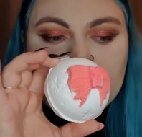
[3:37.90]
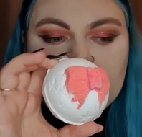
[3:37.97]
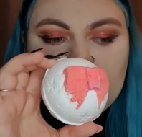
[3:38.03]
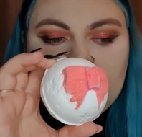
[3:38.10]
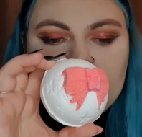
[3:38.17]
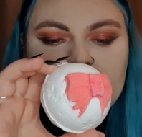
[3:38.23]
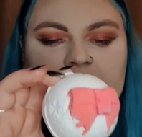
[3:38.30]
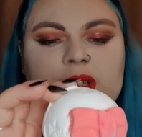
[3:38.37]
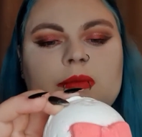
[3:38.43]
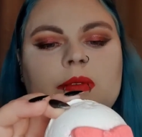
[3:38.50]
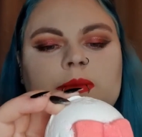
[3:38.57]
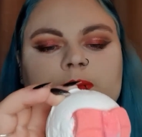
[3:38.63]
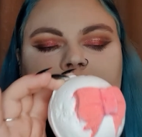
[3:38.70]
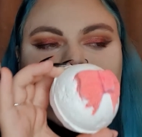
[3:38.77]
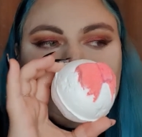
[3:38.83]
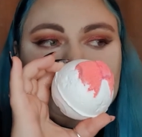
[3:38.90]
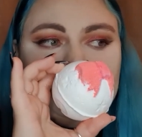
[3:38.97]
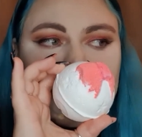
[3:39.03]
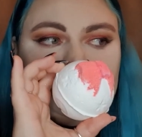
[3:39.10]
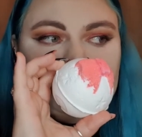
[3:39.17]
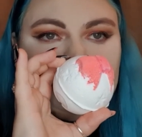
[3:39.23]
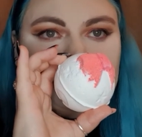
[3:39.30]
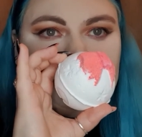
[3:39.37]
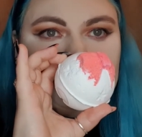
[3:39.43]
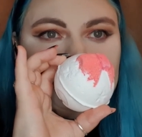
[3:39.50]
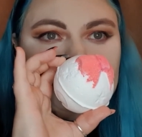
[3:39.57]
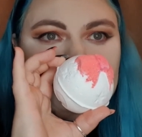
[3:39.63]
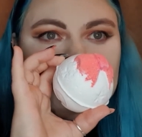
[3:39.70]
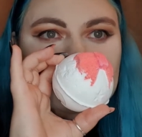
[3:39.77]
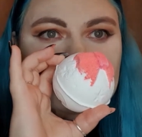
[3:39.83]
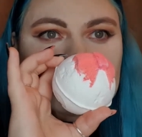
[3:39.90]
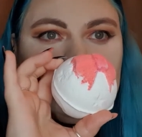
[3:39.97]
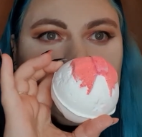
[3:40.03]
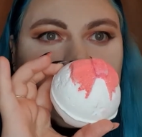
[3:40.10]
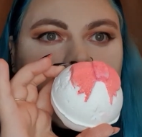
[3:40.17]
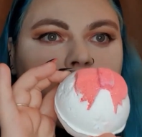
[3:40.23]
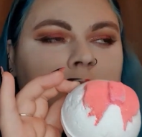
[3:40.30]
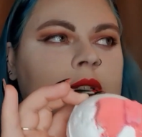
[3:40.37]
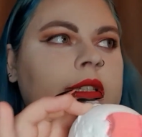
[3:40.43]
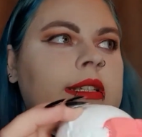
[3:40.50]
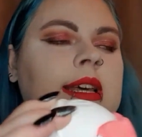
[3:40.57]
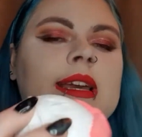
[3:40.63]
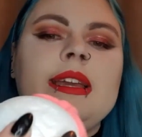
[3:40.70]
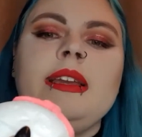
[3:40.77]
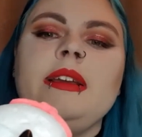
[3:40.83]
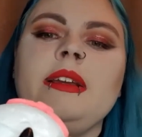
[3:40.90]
This one, I would say,